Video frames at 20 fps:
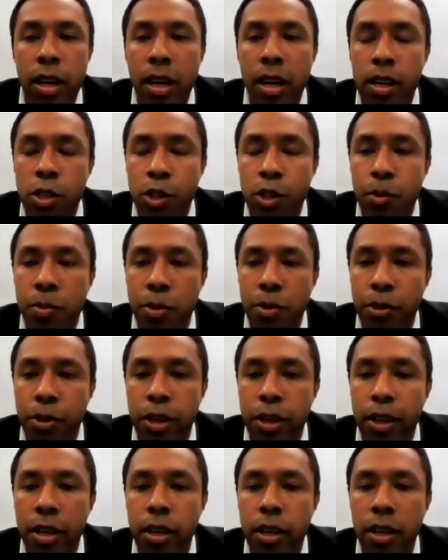
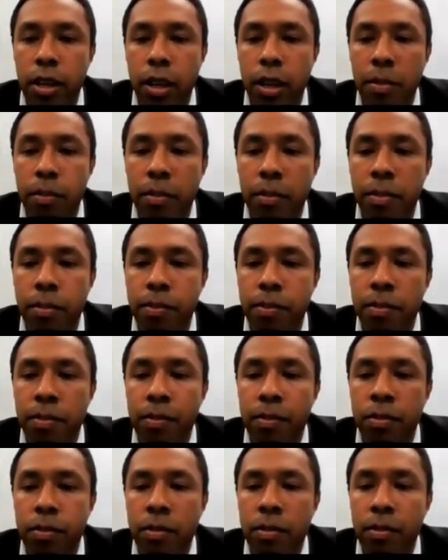Exupéry.
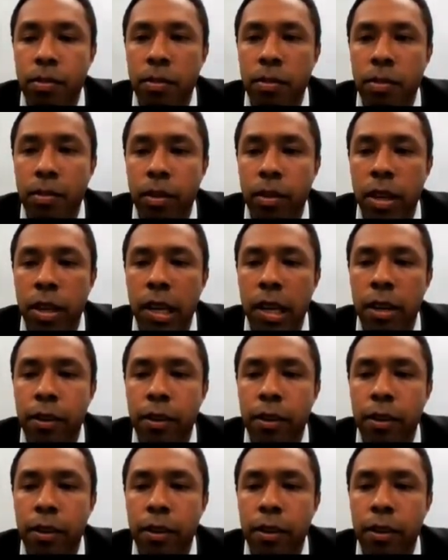He